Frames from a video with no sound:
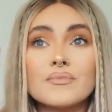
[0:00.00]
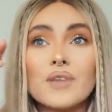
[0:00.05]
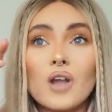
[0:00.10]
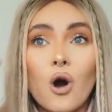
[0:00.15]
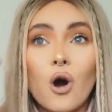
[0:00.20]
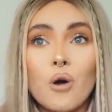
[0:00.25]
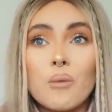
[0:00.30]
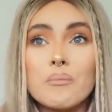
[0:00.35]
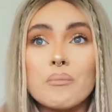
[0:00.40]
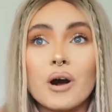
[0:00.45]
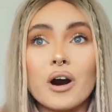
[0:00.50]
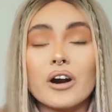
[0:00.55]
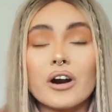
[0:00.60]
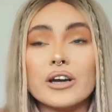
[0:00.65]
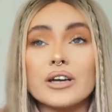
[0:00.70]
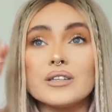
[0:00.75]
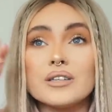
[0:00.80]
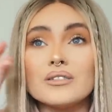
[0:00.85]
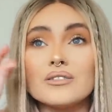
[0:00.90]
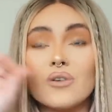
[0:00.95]
Home
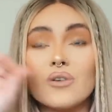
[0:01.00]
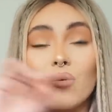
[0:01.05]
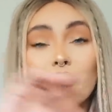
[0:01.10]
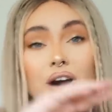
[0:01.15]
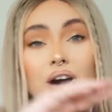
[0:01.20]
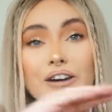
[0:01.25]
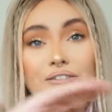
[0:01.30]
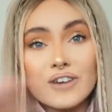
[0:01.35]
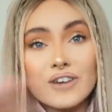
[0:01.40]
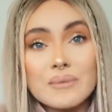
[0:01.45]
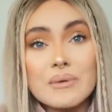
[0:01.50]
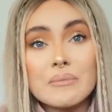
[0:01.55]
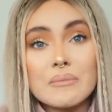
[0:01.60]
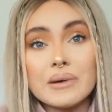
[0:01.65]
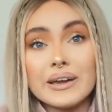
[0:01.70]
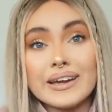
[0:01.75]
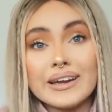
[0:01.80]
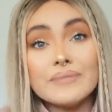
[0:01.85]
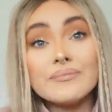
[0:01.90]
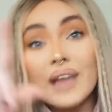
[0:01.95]
Bargains, wherever it may
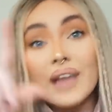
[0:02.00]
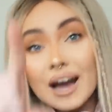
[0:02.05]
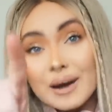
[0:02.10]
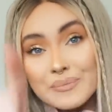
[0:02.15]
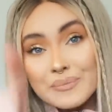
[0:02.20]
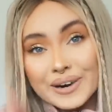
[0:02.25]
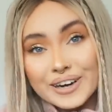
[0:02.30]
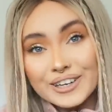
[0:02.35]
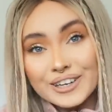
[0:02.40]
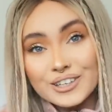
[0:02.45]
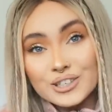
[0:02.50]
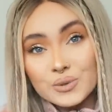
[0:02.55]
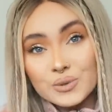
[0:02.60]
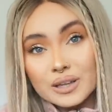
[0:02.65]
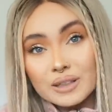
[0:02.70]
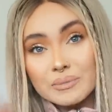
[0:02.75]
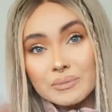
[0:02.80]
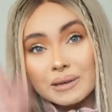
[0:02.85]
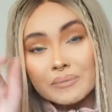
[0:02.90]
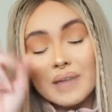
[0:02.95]
be, I'm bringing these
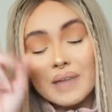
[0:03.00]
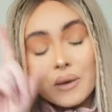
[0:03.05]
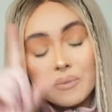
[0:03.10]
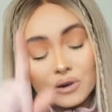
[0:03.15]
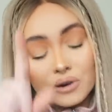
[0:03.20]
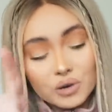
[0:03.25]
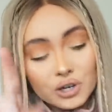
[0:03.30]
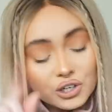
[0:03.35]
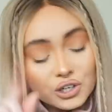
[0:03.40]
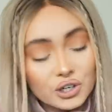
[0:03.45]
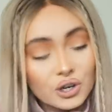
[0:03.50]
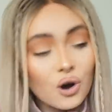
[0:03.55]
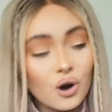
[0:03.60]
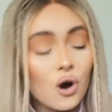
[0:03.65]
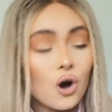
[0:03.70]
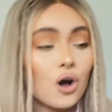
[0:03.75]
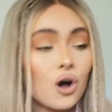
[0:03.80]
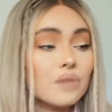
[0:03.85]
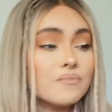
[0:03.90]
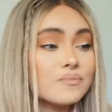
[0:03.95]
with me and we're going to do a
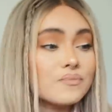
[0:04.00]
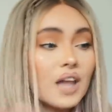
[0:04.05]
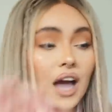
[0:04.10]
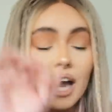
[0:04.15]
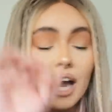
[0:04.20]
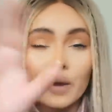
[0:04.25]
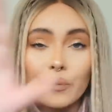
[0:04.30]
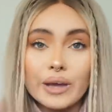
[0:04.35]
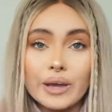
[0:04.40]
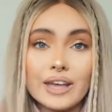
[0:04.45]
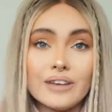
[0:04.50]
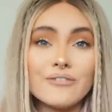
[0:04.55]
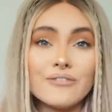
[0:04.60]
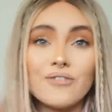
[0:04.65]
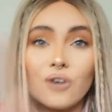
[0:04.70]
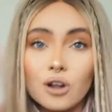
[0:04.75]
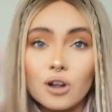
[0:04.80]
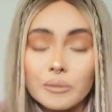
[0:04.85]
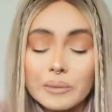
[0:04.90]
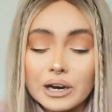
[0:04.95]
haul and a wee
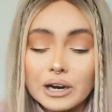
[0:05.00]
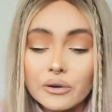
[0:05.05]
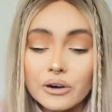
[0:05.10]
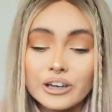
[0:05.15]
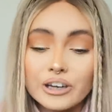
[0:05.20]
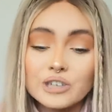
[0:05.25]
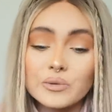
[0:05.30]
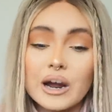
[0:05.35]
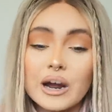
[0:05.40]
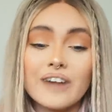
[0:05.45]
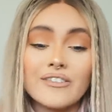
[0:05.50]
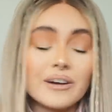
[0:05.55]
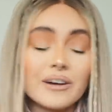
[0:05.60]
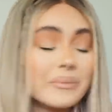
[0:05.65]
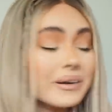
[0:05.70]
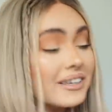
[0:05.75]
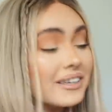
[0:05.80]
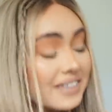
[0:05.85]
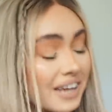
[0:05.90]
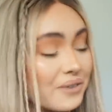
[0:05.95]
follow me around or whatever,
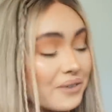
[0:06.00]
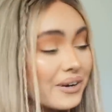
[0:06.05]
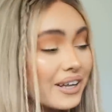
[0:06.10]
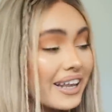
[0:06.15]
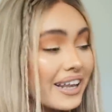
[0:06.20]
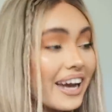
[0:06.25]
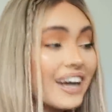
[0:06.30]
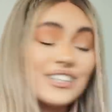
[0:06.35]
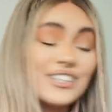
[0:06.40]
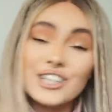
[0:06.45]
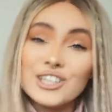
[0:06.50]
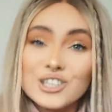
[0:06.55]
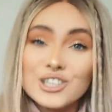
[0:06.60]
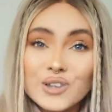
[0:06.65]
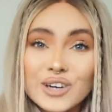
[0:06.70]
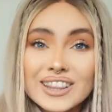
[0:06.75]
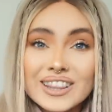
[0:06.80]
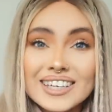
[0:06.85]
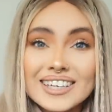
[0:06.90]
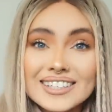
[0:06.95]
because I really actually
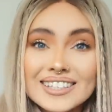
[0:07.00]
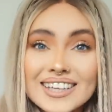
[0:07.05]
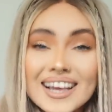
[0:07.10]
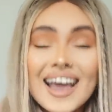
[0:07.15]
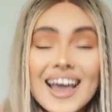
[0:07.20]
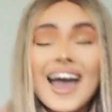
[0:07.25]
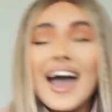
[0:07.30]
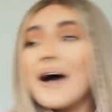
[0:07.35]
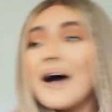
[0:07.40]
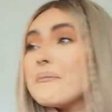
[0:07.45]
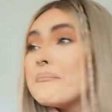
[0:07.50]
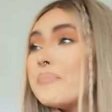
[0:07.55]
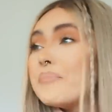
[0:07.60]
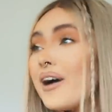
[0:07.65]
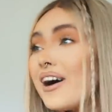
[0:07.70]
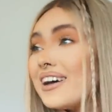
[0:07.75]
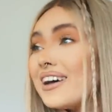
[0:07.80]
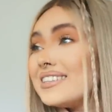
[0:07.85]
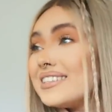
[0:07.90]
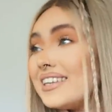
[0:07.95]
enjoyed this.
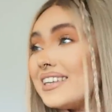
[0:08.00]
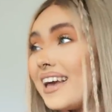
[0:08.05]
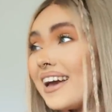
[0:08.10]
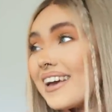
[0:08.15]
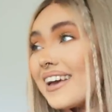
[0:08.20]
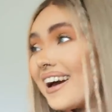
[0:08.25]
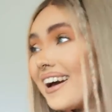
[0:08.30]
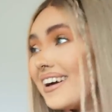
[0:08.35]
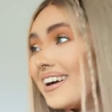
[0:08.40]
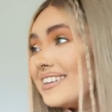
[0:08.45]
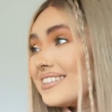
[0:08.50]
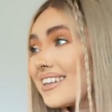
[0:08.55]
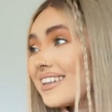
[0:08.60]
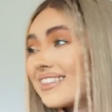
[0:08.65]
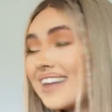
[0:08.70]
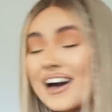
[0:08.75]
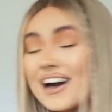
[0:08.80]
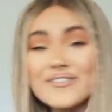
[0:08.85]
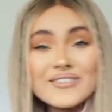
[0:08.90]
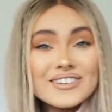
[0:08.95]
But yeah guys,
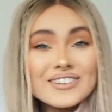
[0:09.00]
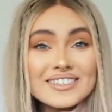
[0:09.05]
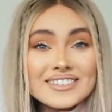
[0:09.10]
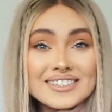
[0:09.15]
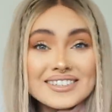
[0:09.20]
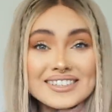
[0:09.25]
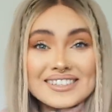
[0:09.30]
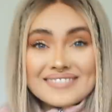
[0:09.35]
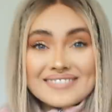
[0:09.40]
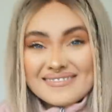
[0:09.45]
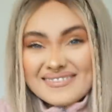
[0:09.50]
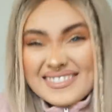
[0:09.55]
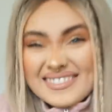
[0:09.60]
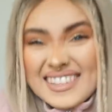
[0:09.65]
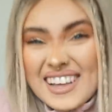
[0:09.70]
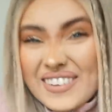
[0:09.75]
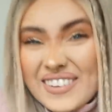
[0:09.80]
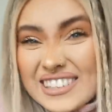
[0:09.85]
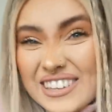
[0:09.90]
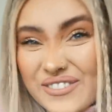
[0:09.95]
that was
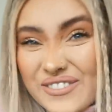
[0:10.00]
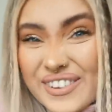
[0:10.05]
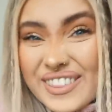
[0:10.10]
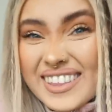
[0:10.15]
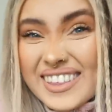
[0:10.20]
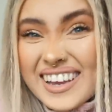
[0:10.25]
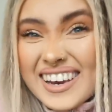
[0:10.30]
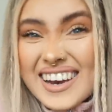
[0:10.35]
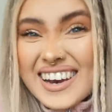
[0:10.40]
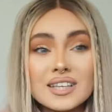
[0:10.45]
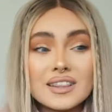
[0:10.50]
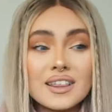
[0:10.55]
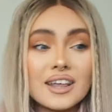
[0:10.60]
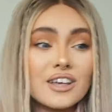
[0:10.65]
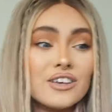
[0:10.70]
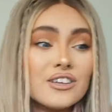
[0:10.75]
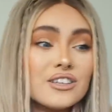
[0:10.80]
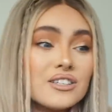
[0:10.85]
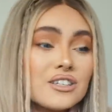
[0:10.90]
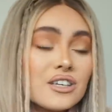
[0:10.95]
everything. Thank
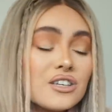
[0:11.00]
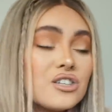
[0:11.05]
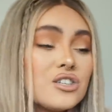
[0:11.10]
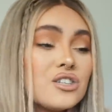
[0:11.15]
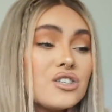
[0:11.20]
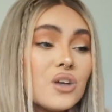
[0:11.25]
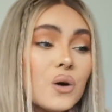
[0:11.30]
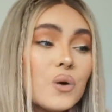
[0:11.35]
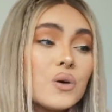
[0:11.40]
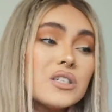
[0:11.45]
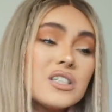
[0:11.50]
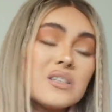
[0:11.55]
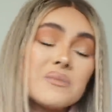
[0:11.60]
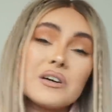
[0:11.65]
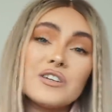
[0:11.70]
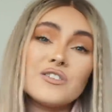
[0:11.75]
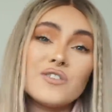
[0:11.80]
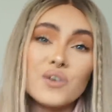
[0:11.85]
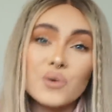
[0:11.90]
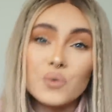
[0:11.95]
you so
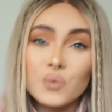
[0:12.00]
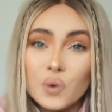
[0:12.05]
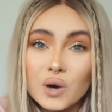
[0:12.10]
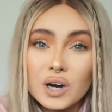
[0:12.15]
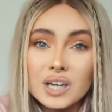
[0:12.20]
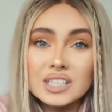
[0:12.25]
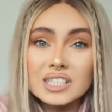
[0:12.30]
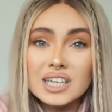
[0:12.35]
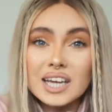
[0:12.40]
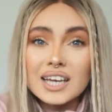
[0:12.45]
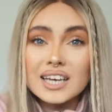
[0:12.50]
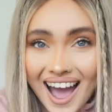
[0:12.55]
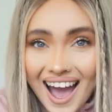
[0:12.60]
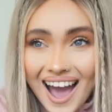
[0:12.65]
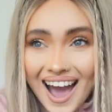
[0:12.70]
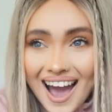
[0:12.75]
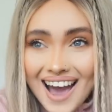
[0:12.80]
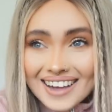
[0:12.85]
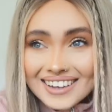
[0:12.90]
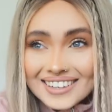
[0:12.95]
much for watching,
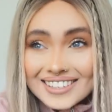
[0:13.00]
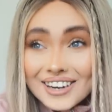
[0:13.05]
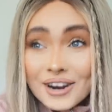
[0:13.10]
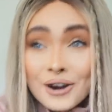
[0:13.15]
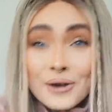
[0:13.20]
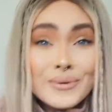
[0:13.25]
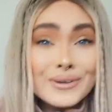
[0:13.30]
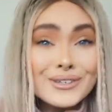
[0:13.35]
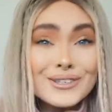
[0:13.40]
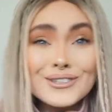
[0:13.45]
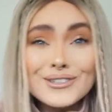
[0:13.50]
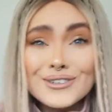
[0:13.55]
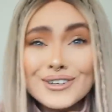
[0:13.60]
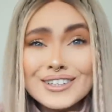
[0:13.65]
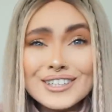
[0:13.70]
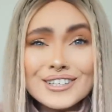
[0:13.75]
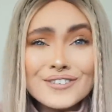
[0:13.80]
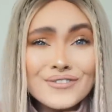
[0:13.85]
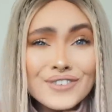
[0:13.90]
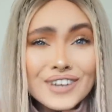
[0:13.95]
and I hope you
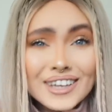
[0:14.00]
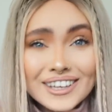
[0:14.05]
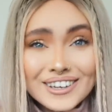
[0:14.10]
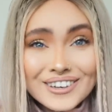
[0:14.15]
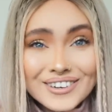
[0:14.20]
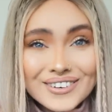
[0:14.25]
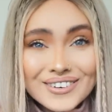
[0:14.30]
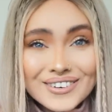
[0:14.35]
enjoyed this video.